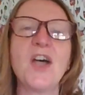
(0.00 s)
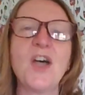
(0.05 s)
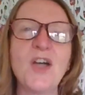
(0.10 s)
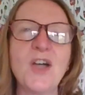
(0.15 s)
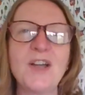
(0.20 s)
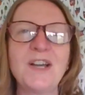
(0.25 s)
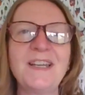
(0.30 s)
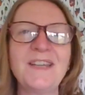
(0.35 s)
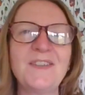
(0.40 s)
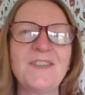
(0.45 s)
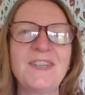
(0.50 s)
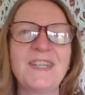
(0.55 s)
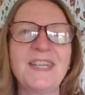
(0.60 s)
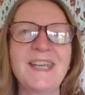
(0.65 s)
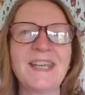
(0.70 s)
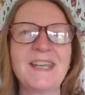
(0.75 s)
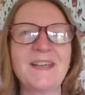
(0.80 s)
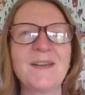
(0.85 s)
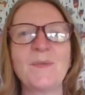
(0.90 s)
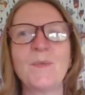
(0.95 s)
earlier the
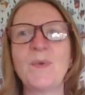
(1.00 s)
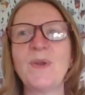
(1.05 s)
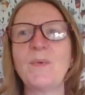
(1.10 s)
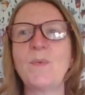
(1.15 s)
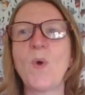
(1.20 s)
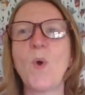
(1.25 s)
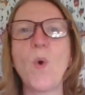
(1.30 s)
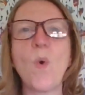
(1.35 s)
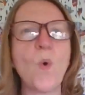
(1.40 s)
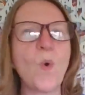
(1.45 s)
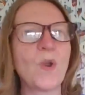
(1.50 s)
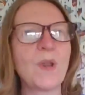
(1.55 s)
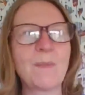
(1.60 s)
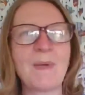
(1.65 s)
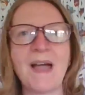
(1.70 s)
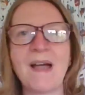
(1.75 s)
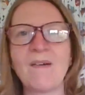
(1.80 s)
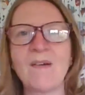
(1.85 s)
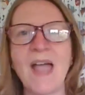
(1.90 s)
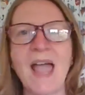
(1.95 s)
year we were all
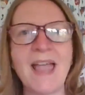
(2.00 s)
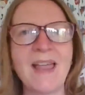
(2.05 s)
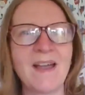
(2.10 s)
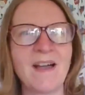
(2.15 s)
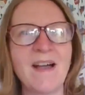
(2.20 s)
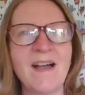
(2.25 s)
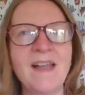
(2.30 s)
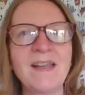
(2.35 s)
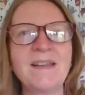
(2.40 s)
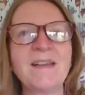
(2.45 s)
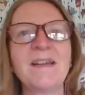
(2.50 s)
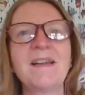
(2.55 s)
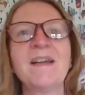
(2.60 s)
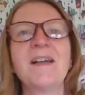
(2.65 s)
about AI.